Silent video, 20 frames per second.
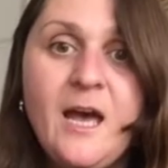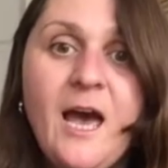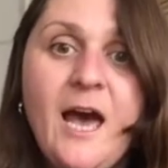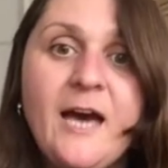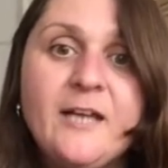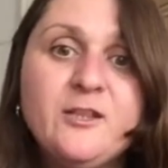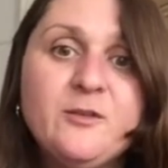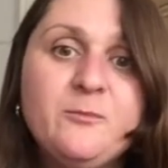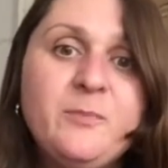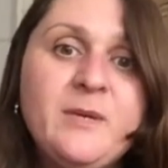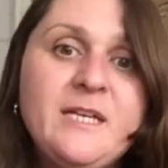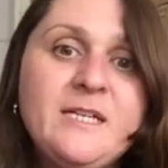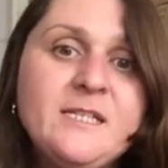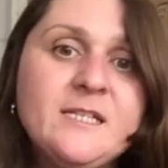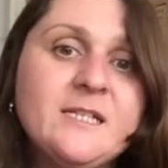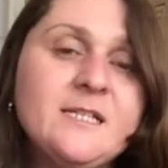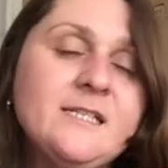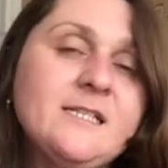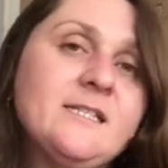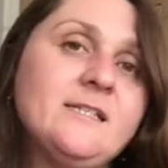and the piece
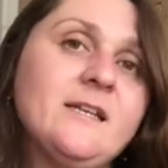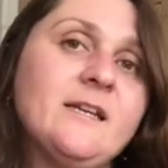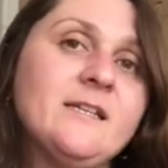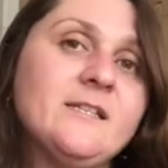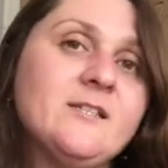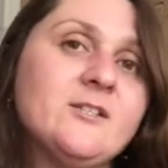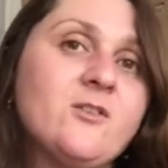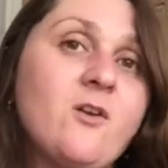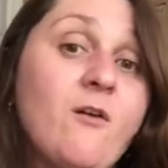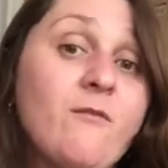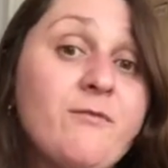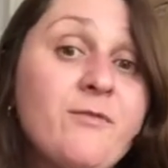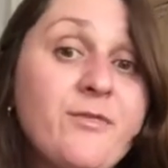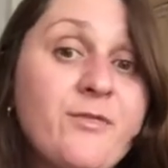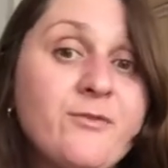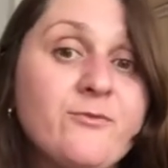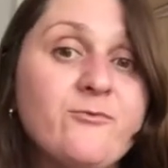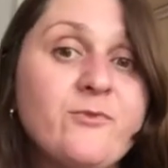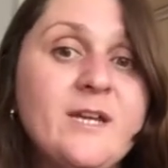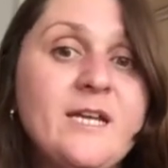consists of
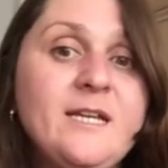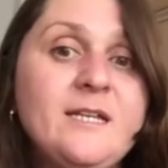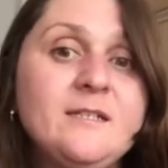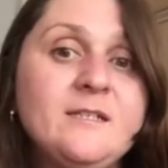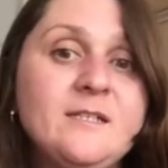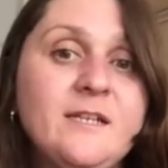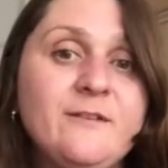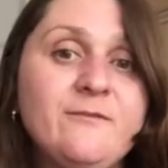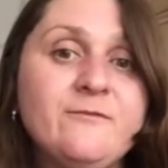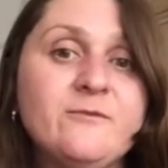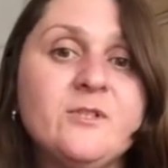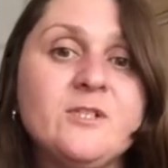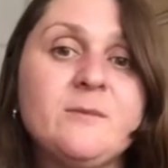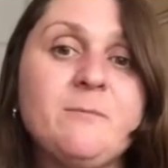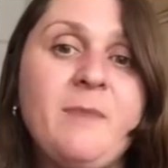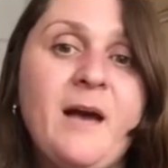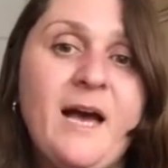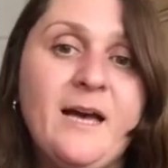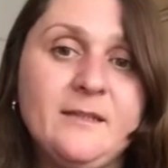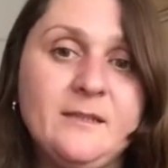3 different
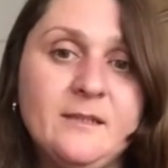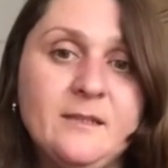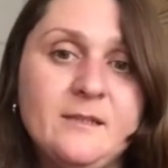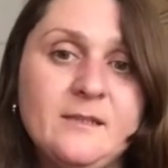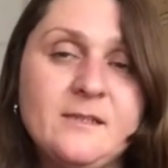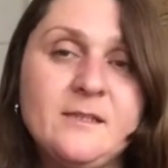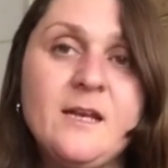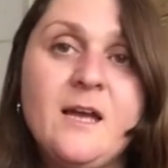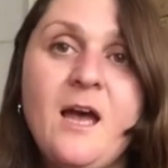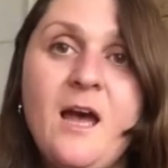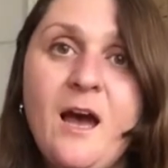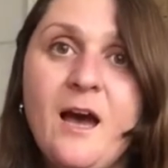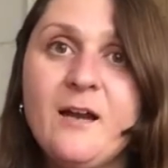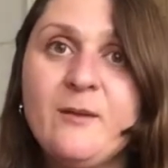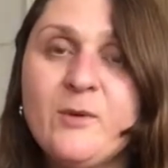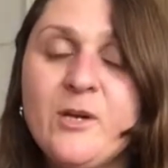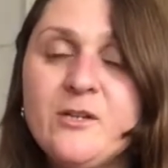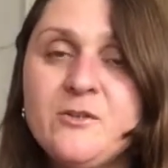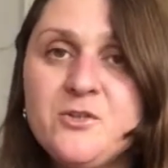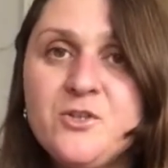patterns, and I'm
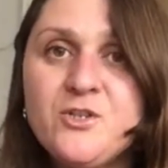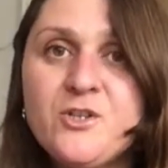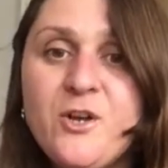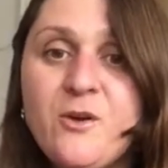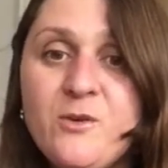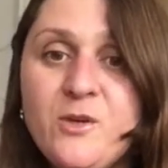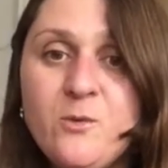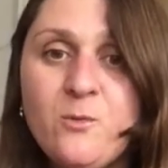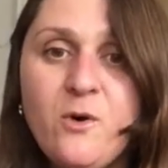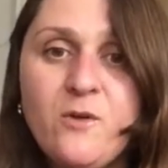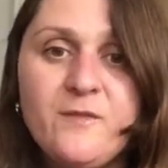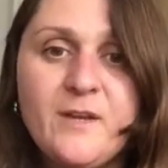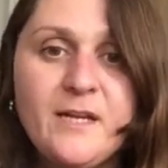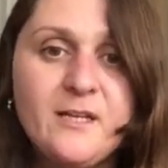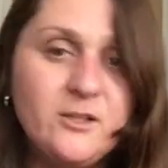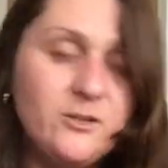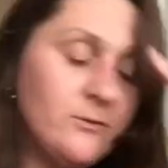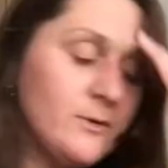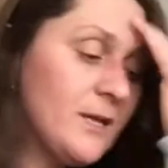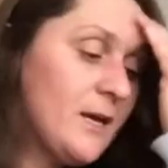going to show you what they
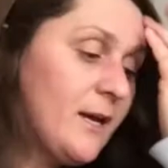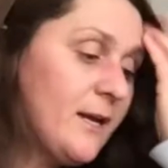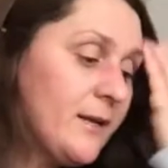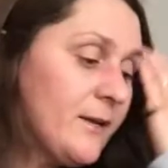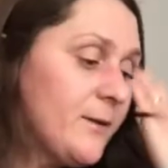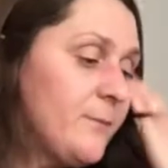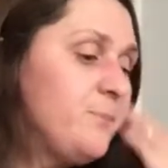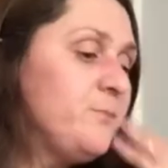look like.